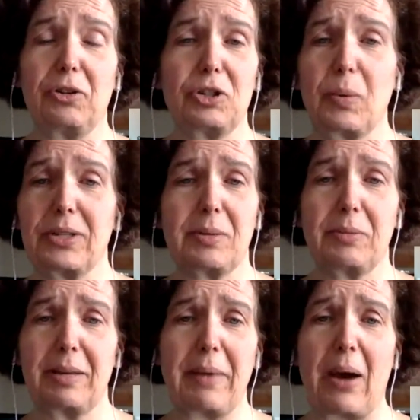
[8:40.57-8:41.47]
towards some
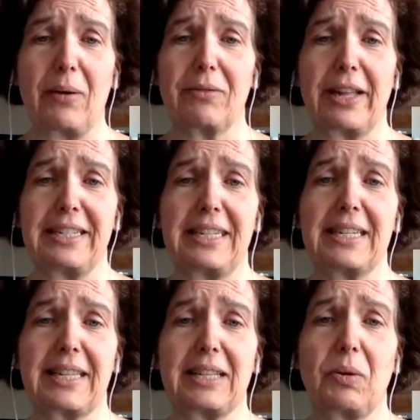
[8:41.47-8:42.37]
really powerful
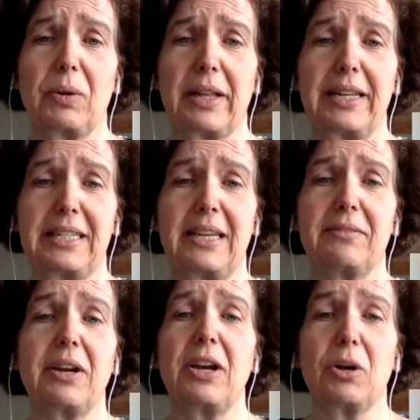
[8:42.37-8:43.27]
ideas, like the whole idea
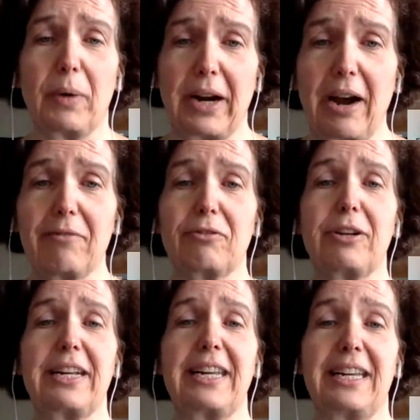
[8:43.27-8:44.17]
of
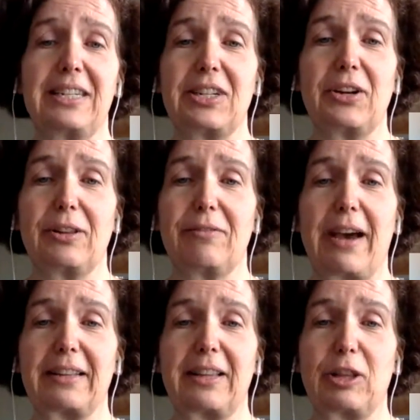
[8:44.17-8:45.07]
recovery and, the
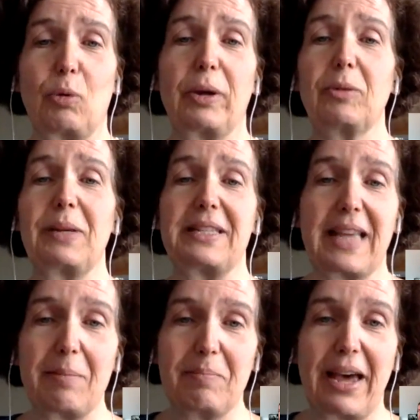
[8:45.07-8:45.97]
fact that there will be
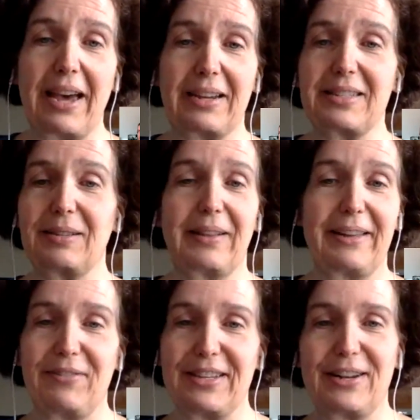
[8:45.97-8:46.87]
setbacks.
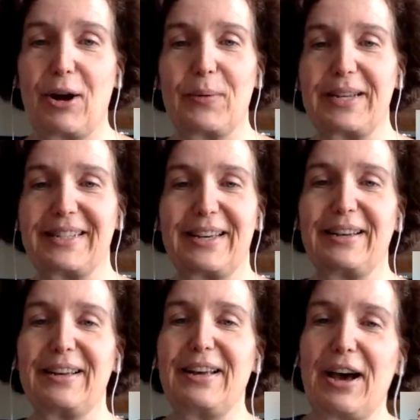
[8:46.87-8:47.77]
Life isn't always a
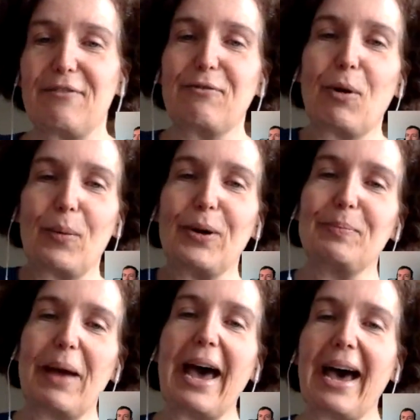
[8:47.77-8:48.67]

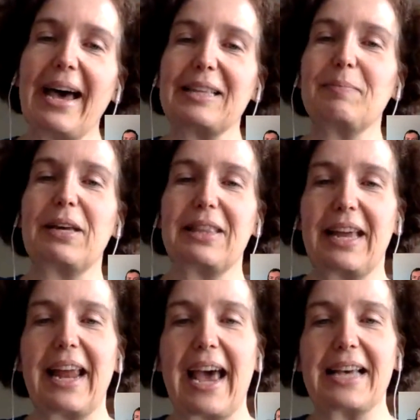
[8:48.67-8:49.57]
forward path, but
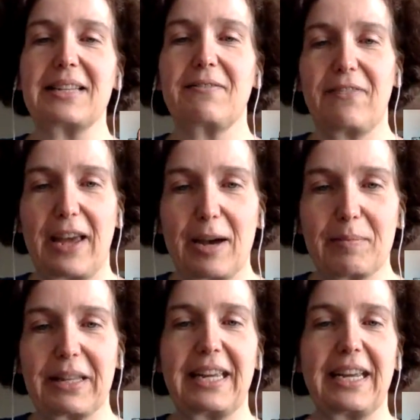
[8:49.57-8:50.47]
that as a
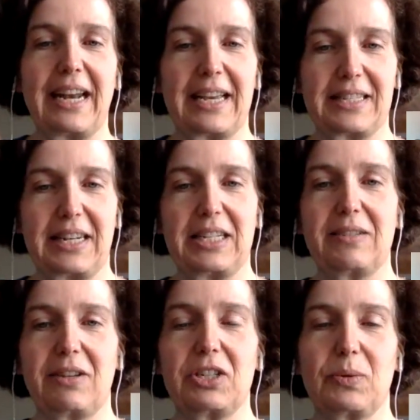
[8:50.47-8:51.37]
family and as an
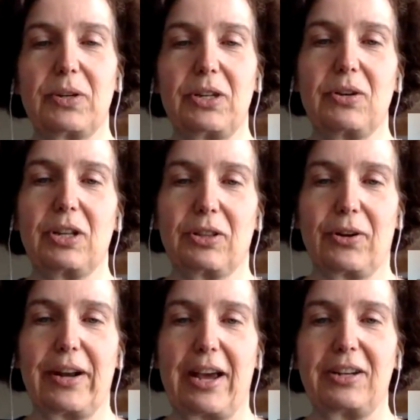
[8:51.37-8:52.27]
individual, you can
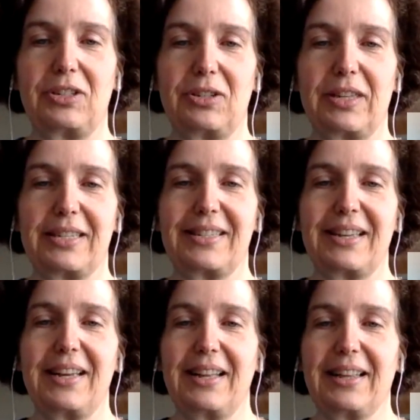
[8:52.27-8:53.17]
learn how to do this
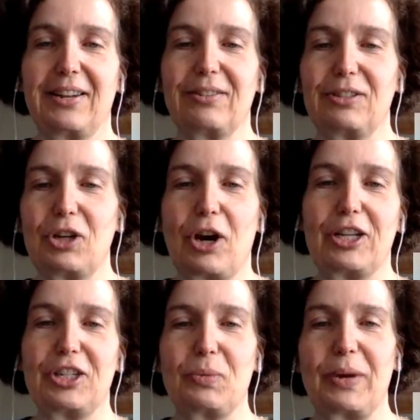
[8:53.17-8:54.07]
little
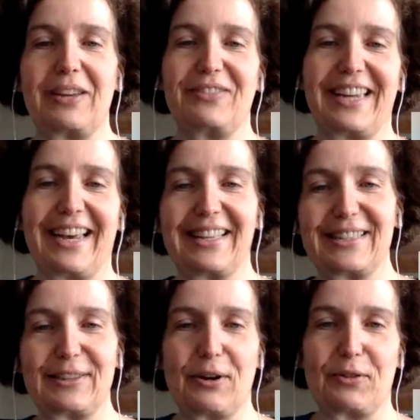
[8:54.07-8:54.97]
dodge and weave
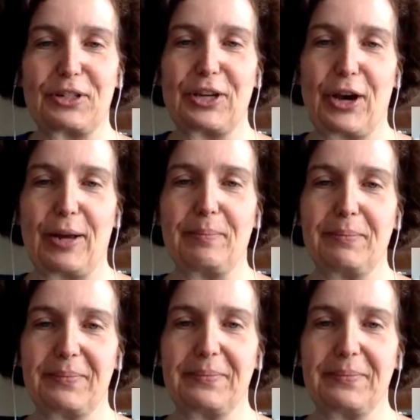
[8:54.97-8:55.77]
dance over time.